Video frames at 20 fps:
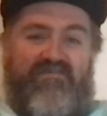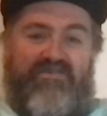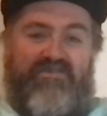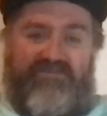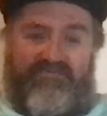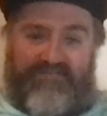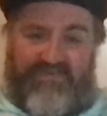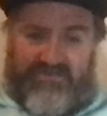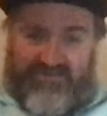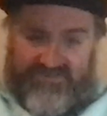
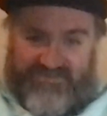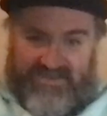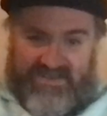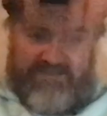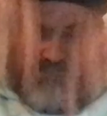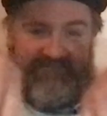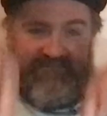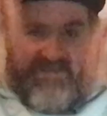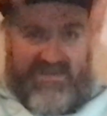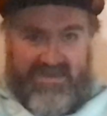which puts
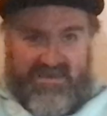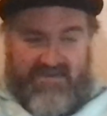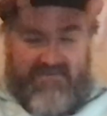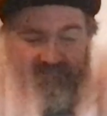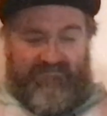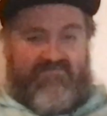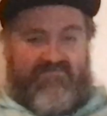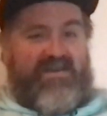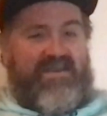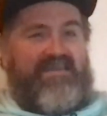him
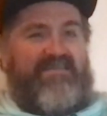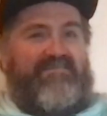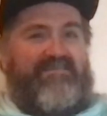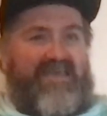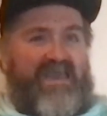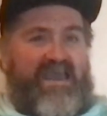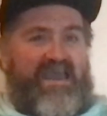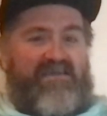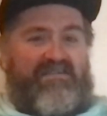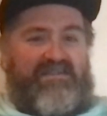right
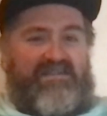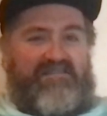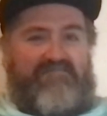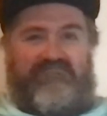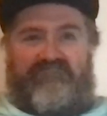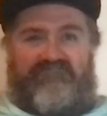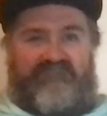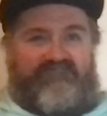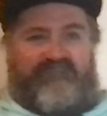down in